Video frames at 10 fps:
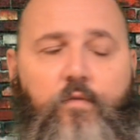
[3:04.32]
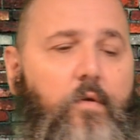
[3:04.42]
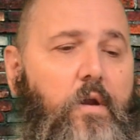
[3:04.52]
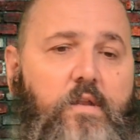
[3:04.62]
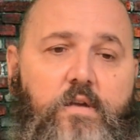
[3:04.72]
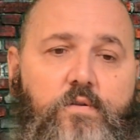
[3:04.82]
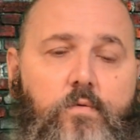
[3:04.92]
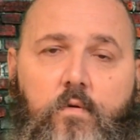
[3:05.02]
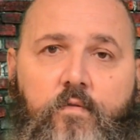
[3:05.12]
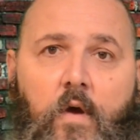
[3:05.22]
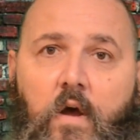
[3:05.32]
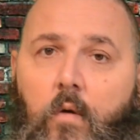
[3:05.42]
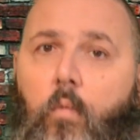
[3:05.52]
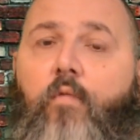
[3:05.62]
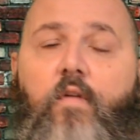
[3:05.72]
if you like this sort of
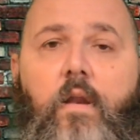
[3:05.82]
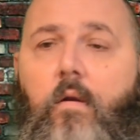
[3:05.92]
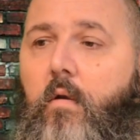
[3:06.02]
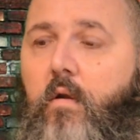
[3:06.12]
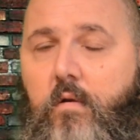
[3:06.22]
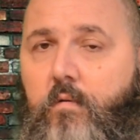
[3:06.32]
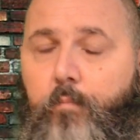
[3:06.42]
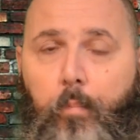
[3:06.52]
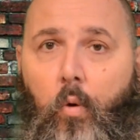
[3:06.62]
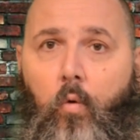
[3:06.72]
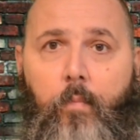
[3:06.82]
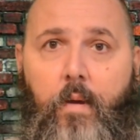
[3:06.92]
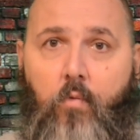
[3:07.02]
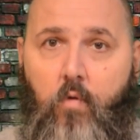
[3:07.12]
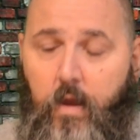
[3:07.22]
waffling on and poor
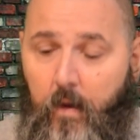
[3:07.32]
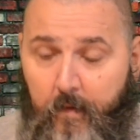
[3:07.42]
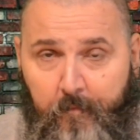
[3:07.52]
memory,